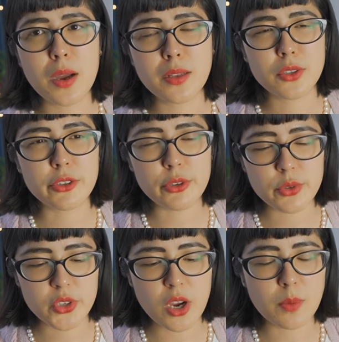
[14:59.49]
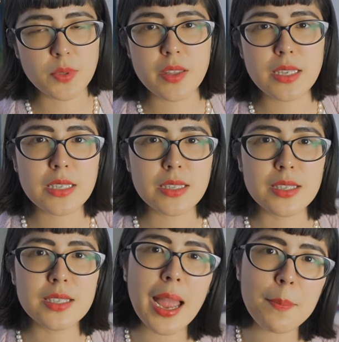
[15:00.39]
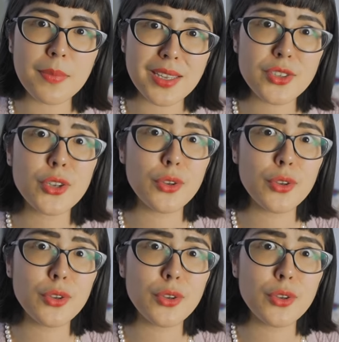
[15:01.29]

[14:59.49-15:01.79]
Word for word: weren't too sharp so they didn't stab me